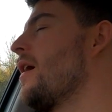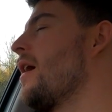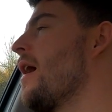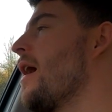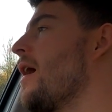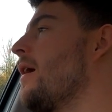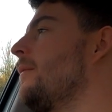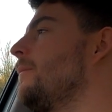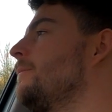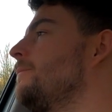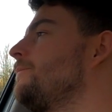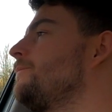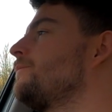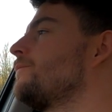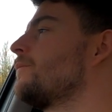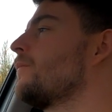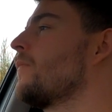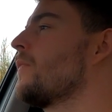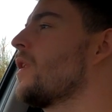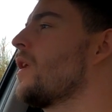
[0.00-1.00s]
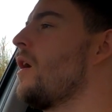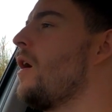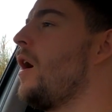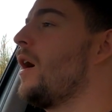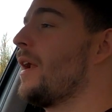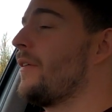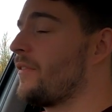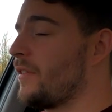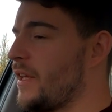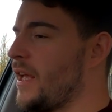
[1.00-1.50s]
I
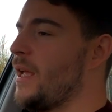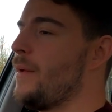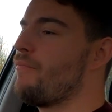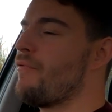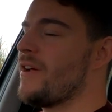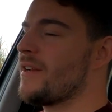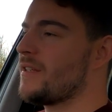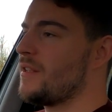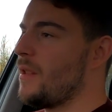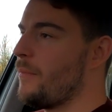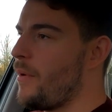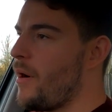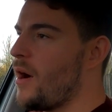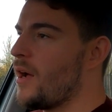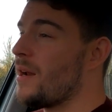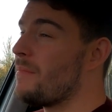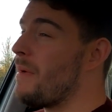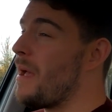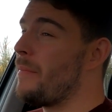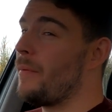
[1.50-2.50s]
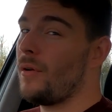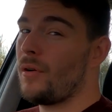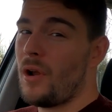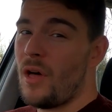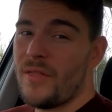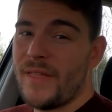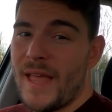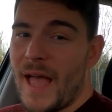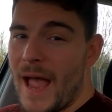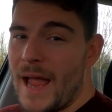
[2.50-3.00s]
have to keep pressing the button, and maybe on
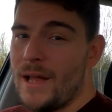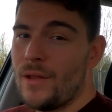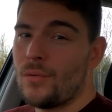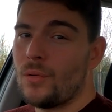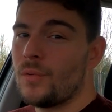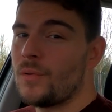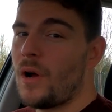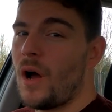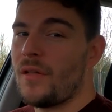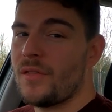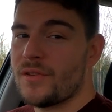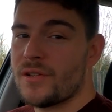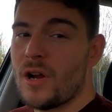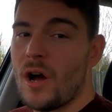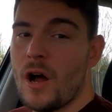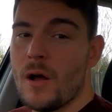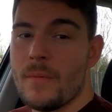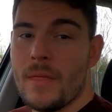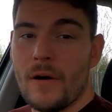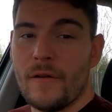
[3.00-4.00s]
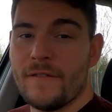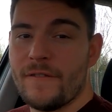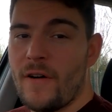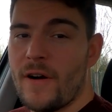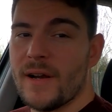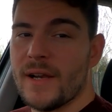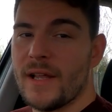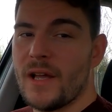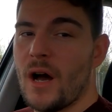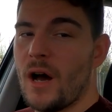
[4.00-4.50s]
like the 8th or 9th time they'll
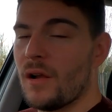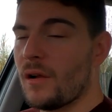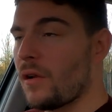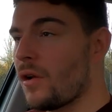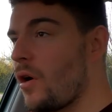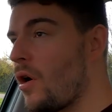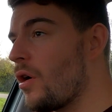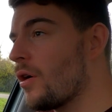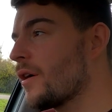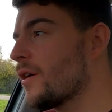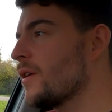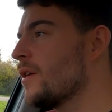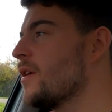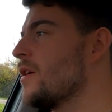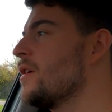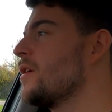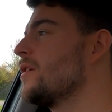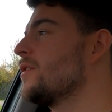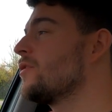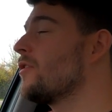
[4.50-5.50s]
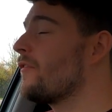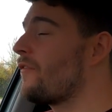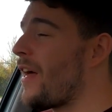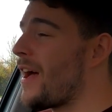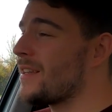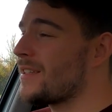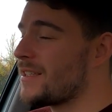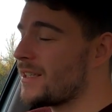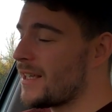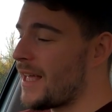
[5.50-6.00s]
finally unlock. So if
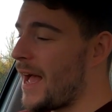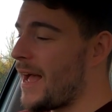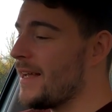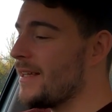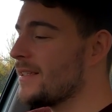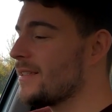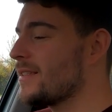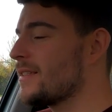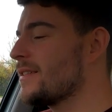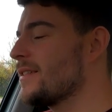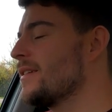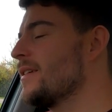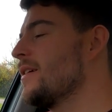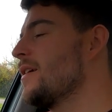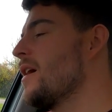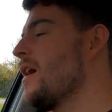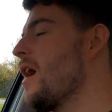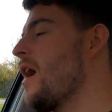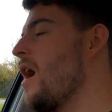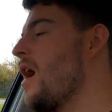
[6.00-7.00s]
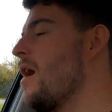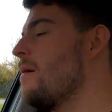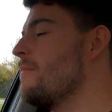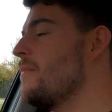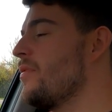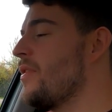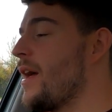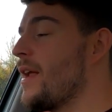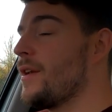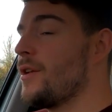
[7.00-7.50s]
that's the case,
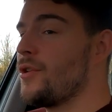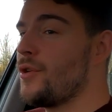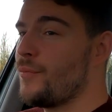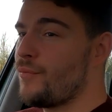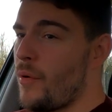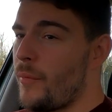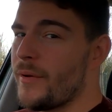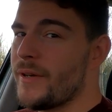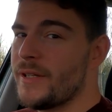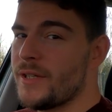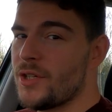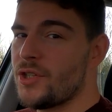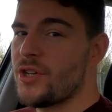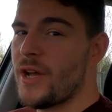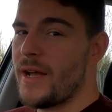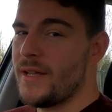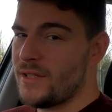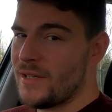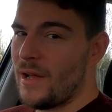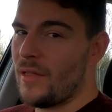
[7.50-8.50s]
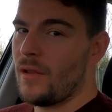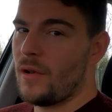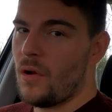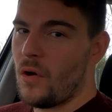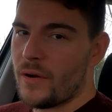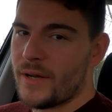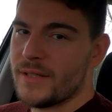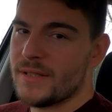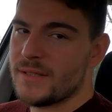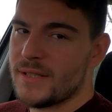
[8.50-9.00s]
then you probably need to change out the
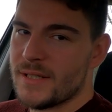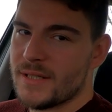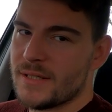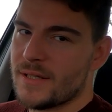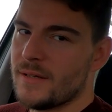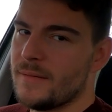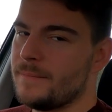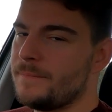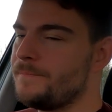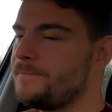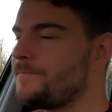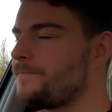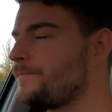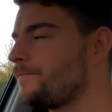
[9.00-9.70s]
locking system.